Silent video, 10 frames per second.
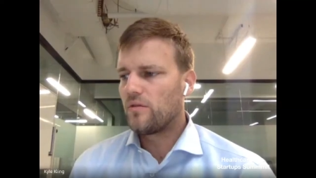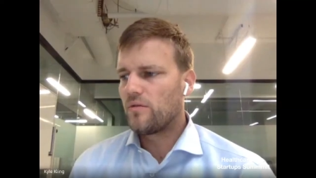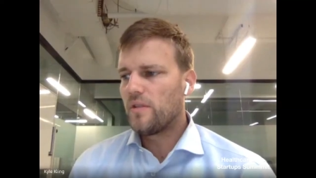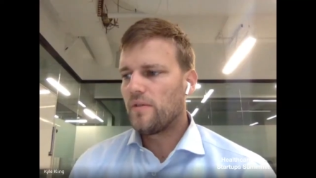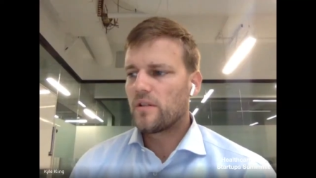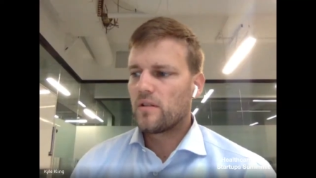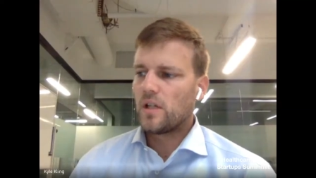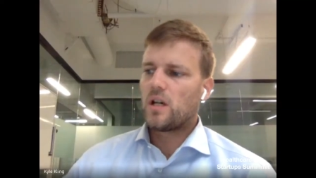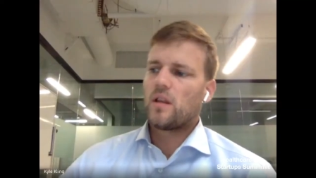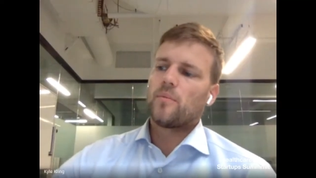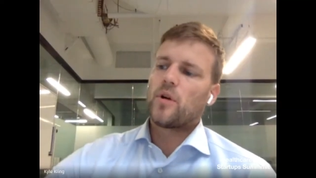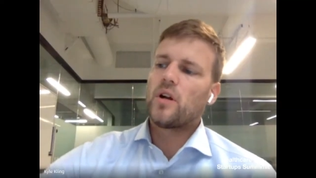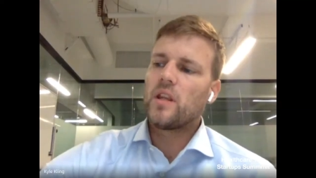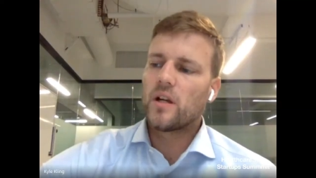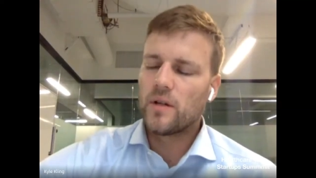you even
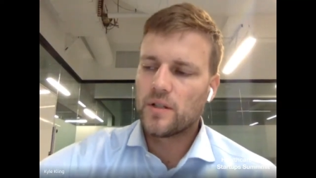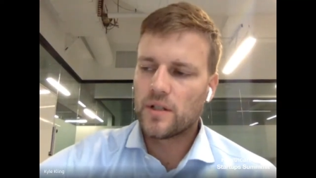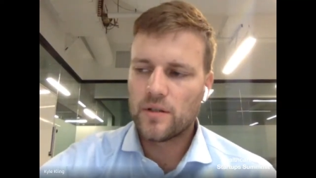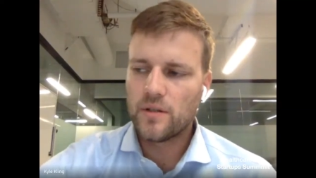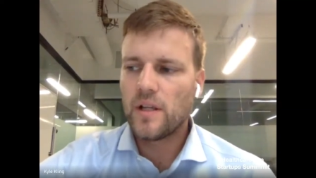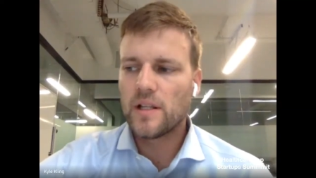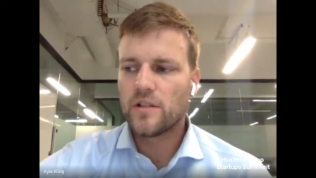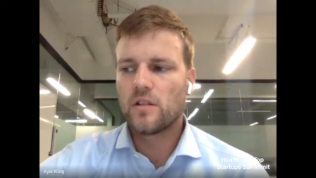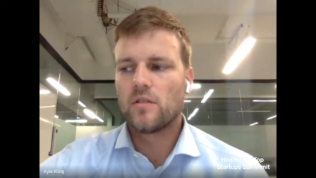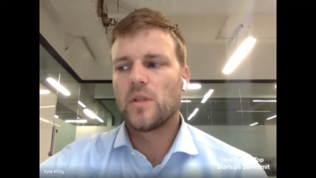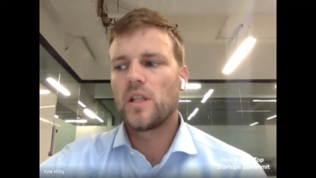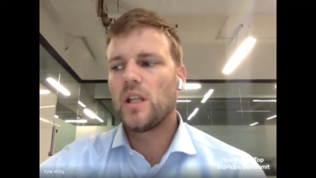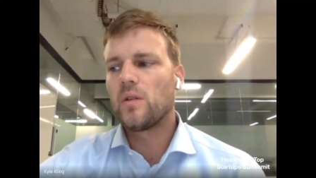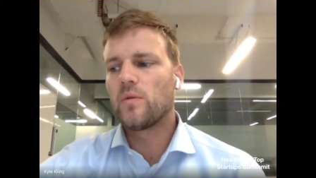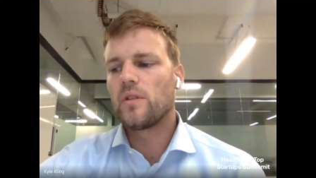part of that question too, you answered in the
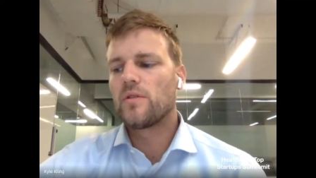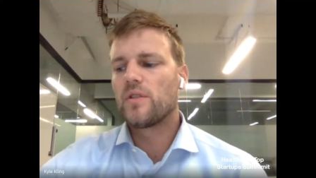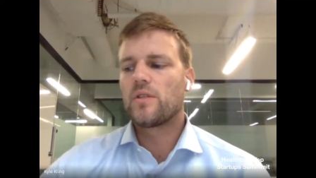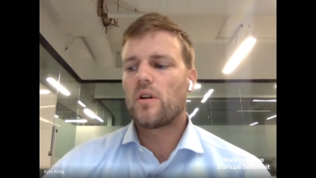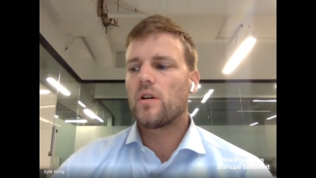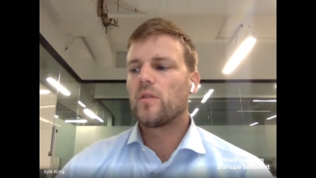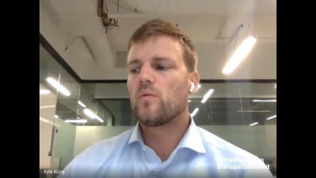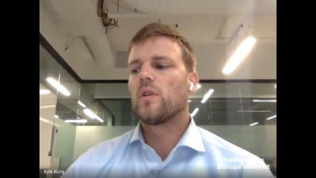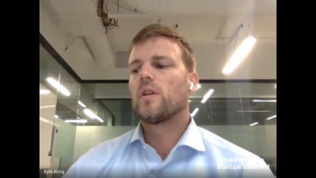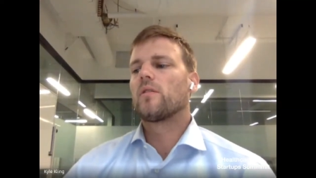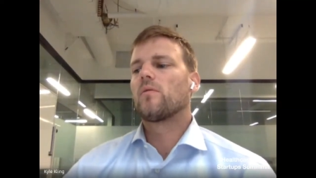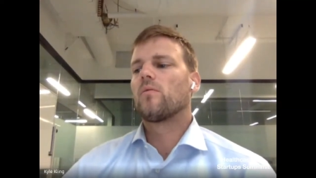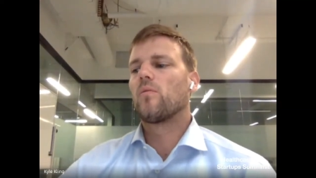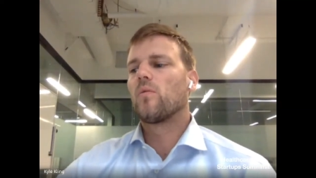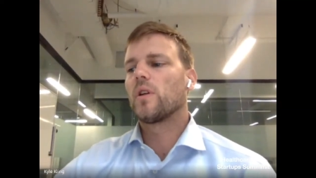beginning where you started with
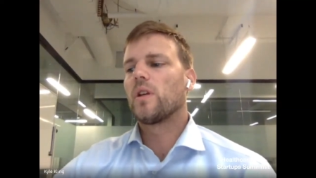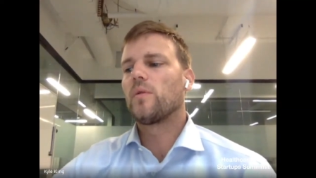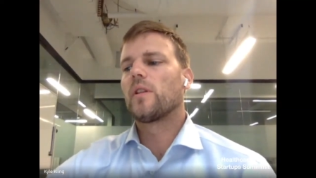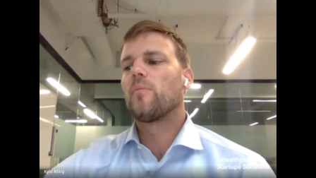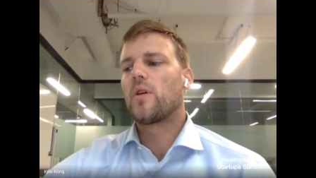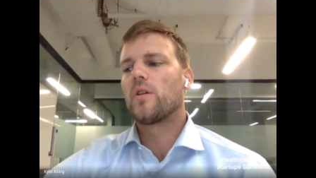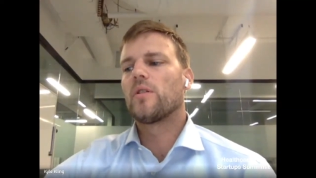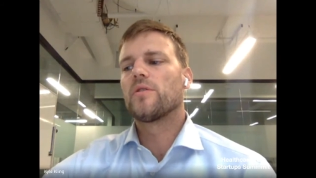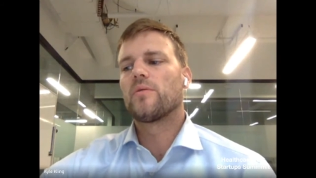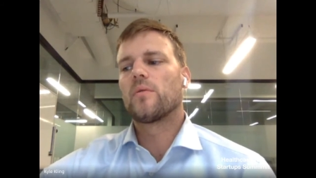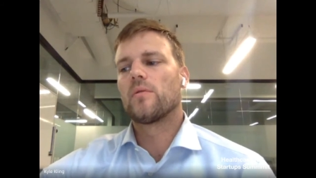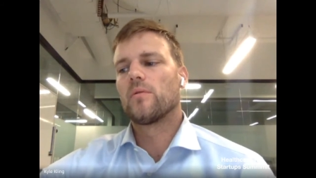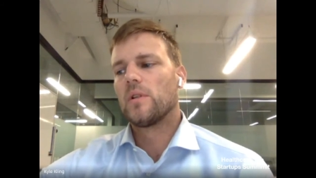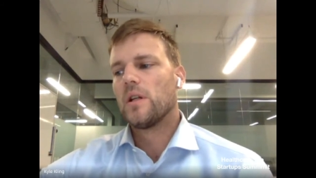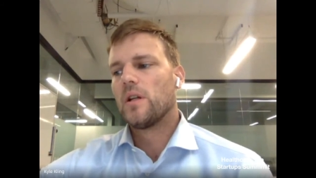working with the partners who
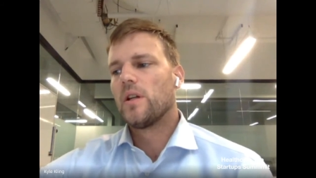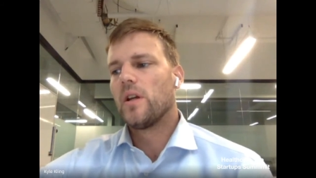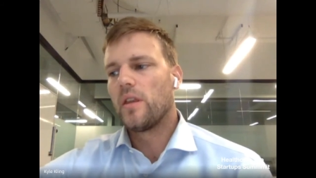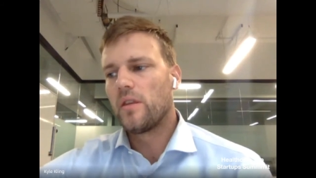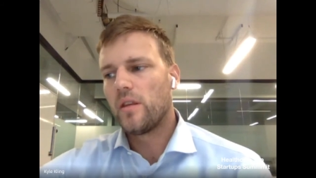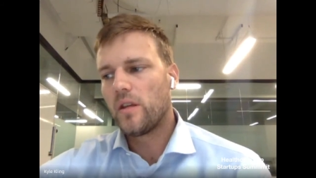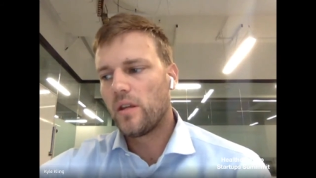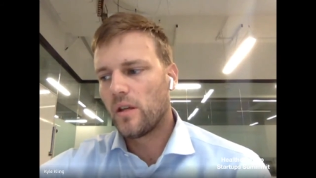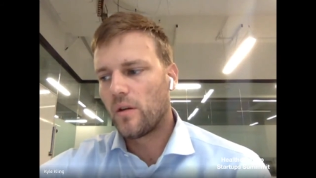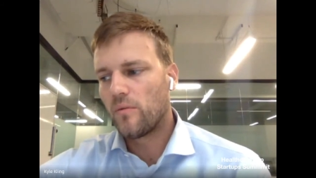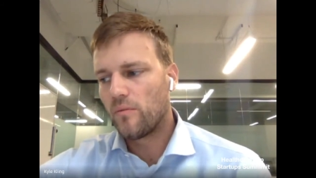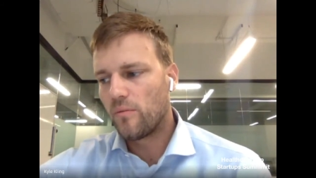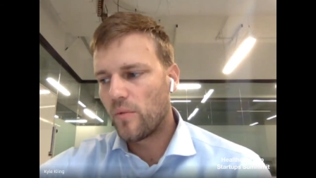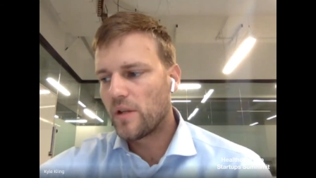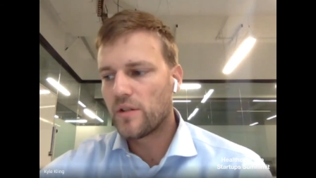are the
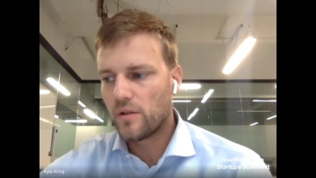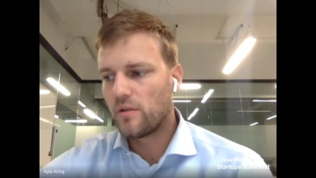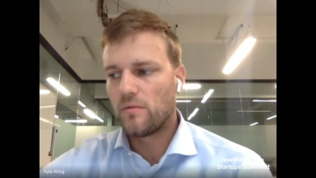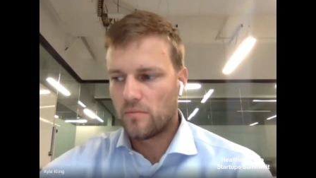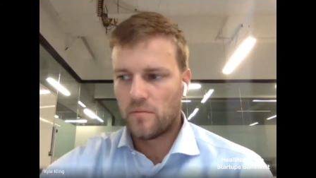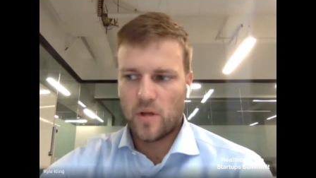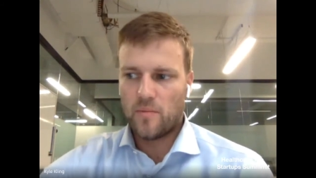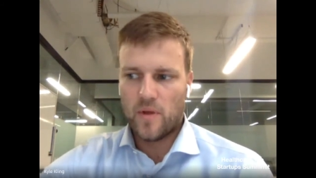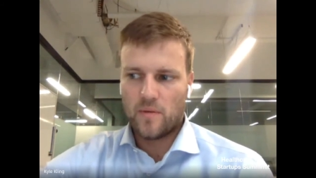original.